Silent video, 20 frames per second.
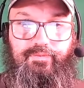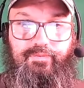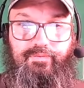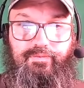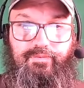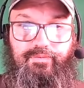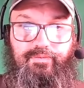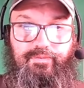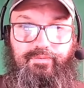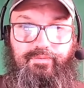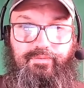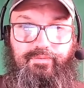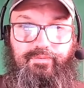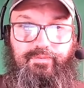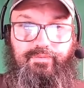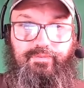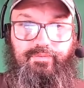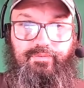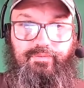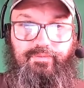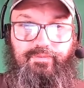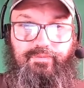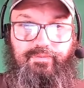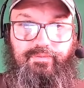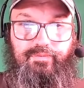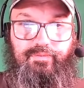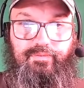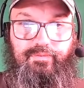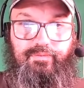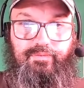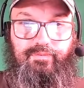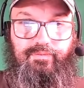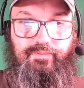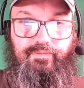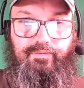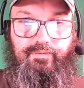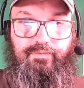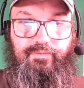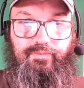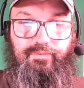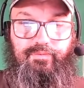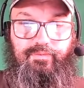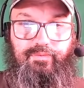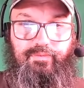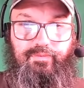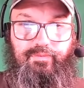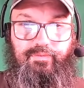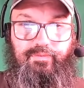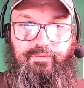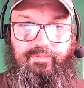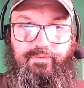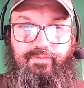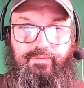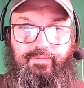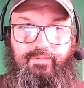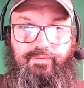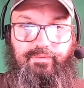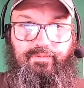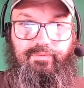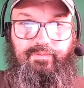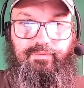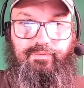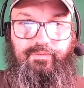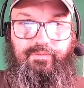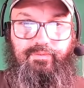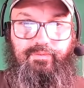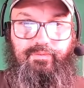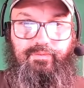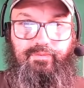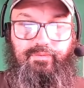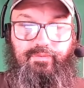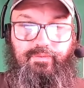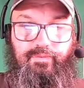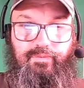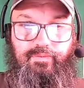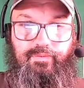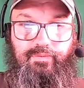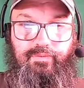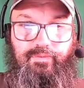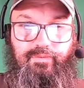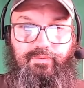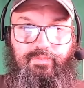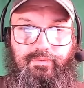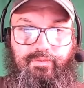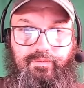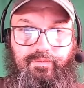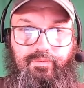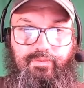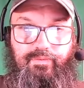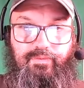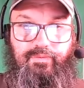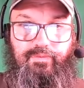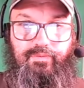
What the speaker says: (silent)